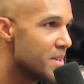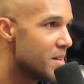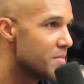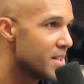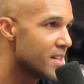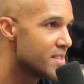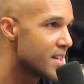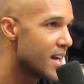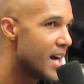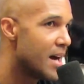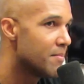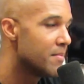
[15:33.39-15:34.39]
man, because
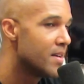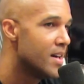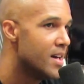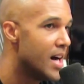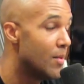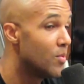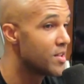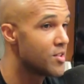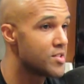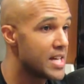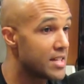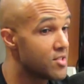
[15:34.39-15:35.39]
I'm one of
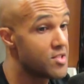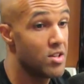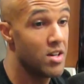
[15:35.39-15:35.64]
those actors.